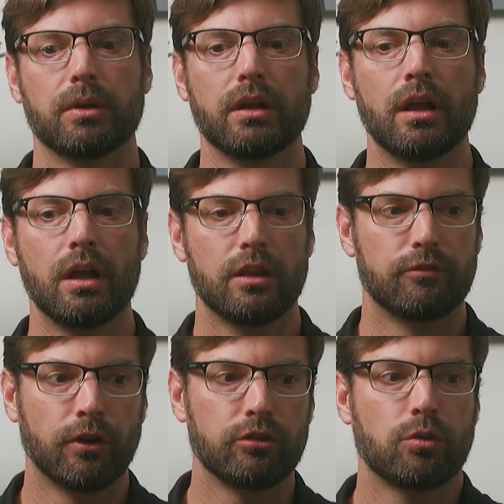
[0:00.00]
but the
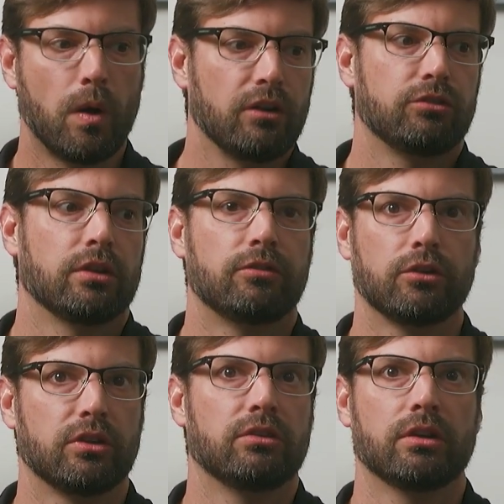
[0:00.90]
first question, the
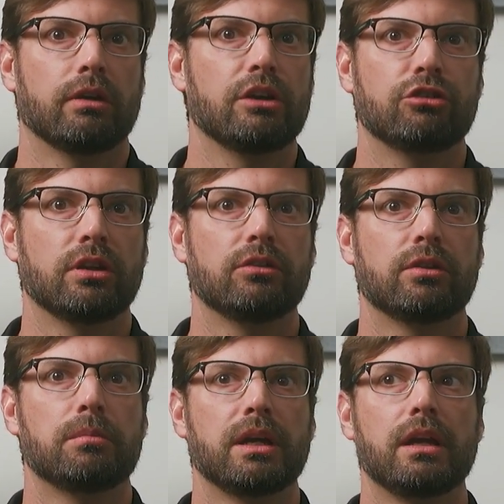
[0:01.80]
first consideration needs
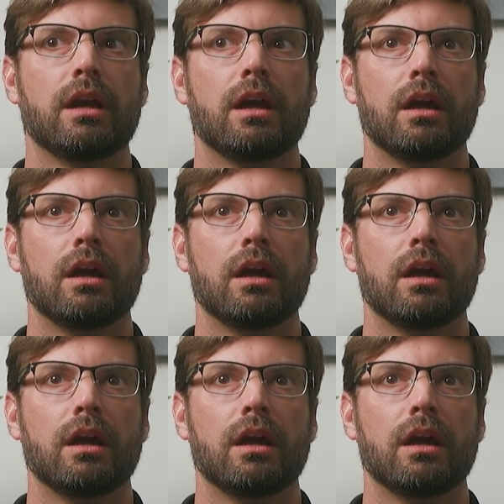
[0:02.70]
to be,